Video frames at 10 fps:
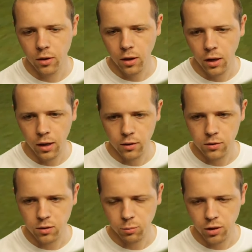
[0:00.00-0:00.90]
And
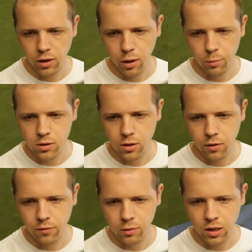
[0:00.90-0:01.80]
some of the common
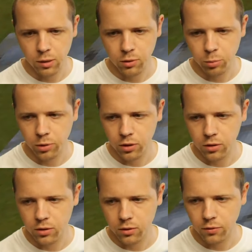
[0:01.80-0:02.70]
stuff I was able to put
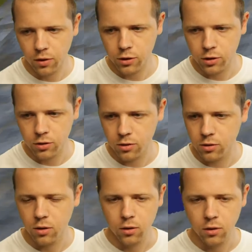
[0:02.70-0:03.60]
into functions,
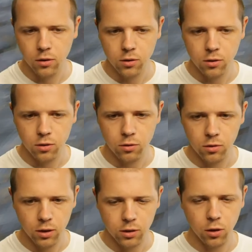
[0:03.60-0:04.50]
so there's
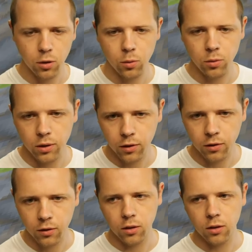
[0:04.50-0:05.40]
less code in
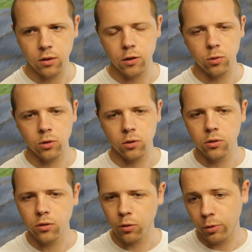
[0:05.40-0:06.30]
the individual
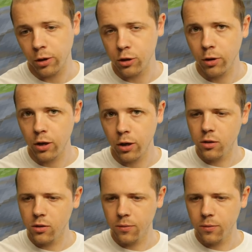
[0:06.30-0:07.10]
node registrations.